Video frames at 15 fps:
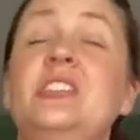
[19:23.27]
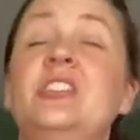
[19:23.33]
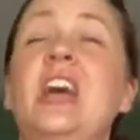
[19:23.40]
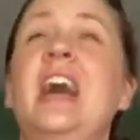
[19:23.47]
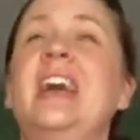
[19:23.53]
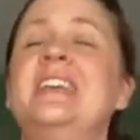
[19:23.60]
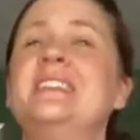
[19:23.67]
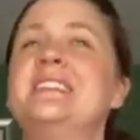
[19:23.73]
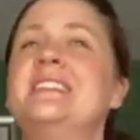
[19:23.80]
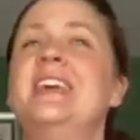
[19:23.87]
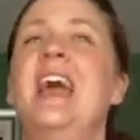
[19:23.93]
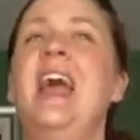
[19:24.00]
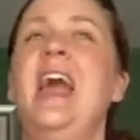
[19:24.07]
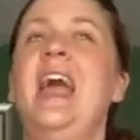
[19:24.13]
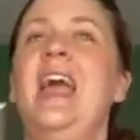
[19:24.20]
just
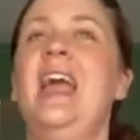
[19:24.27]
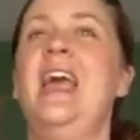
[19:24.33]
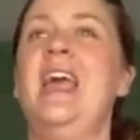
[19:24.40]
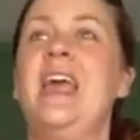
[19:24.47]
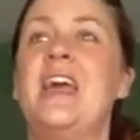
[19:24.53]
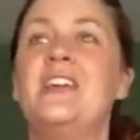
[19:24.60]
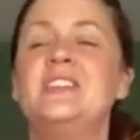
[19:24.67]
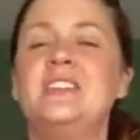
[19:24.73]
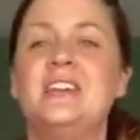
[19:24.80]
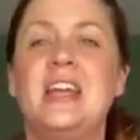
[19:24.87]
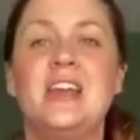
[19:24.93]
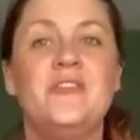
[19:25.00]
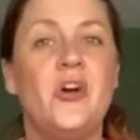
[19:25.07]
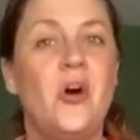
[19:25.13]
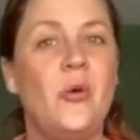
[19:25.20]
Harrison and
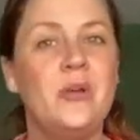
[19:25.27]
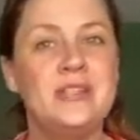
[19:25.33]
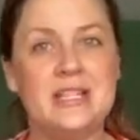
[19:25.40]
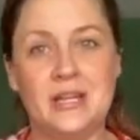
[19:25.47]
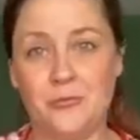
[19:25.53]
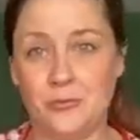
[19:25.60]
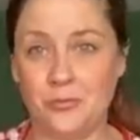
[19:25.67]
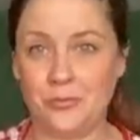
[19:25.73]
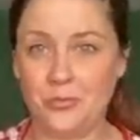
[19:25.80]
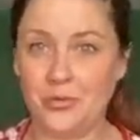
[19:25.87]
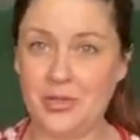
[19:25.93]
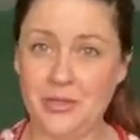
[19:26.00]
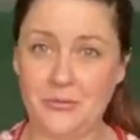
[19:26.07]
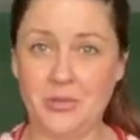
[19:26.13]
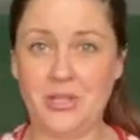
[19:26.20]
I have always had a
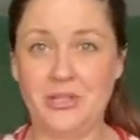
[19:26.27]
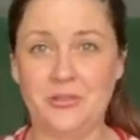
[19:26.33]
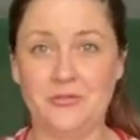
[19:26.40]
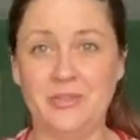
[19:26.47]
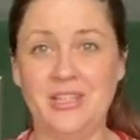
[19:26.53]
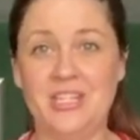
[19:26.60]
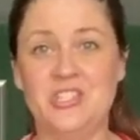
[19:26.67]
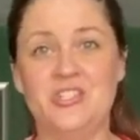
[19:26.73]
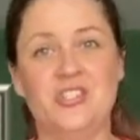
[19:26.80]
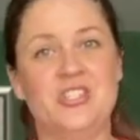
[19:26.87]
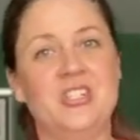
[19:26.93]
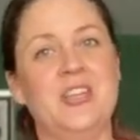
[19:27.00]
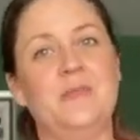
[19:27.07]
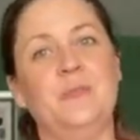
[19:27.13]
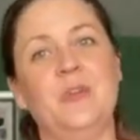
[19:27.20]
really, really good
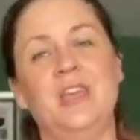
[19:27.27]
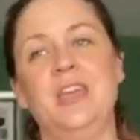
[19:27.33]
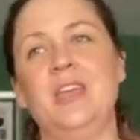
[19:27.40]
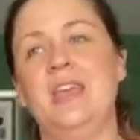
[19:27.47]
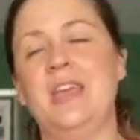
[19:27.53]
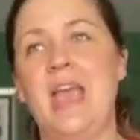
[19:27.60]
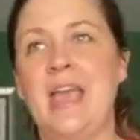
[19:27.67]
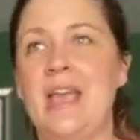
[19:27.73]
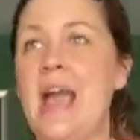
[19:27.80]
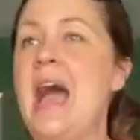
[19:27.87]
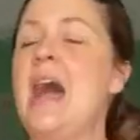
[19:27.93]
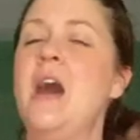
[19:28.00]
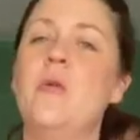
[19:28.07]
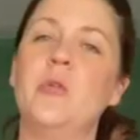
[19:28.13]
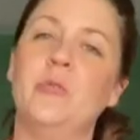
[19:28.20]
relationship. We hang
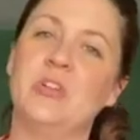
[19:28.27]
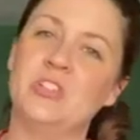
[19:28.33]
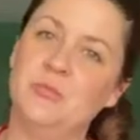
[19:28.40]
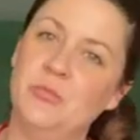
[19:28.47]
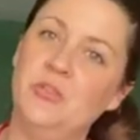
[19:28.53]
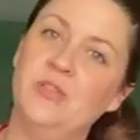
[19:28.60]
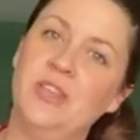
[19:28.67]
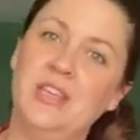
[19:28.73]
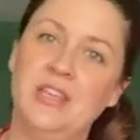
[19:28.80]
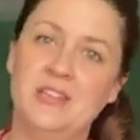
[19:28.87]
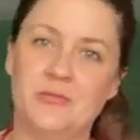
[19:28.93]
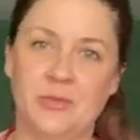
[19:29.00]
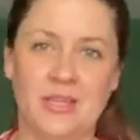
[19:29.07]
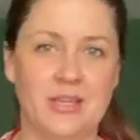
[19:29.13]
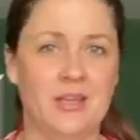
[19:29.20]
out, we watch movies,
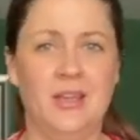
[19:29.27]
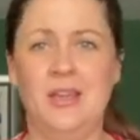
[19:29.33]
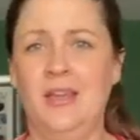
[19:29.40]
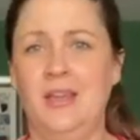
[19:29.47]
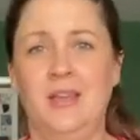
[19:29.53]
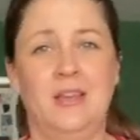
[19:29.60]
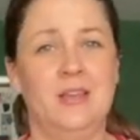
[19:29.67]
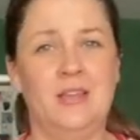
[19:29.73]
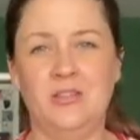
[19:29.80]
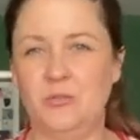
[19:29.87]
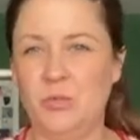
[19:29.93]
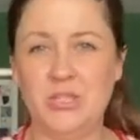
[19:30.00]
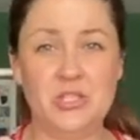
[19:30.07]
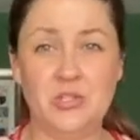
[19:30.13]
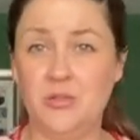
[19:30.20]
we
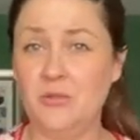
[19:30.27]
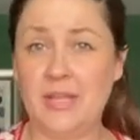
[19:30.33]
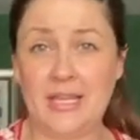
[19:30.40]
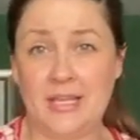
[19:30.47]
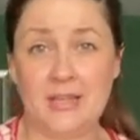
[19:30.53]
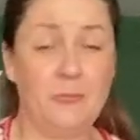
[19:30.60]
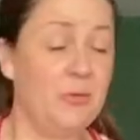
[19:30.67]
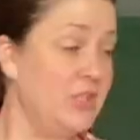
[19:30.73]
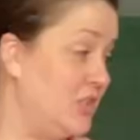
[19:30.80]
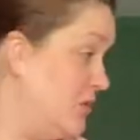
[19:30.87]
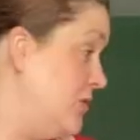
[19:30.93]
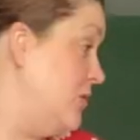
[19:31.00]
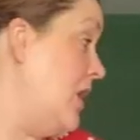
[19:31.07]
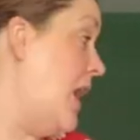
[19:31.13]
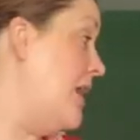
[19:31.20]
we do like we
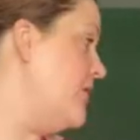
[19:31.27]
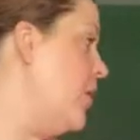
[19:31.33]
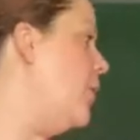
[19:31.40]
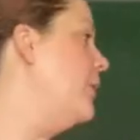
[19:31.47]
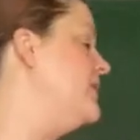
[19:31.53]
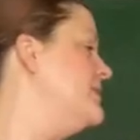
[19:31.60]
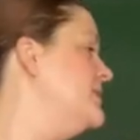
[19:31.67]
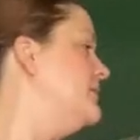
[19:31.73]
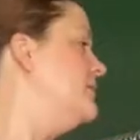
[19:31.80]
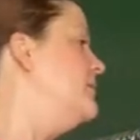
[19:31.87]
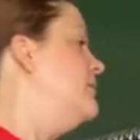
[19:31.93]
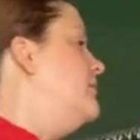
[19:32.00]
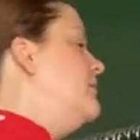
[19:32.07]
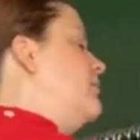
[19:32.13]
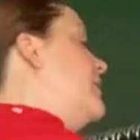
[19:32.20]
have always
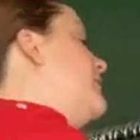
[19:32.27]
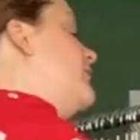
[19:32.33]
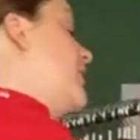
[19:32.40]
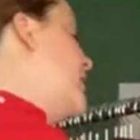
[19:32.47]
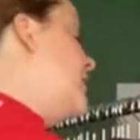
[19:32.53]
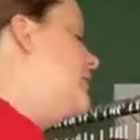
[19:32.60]
been very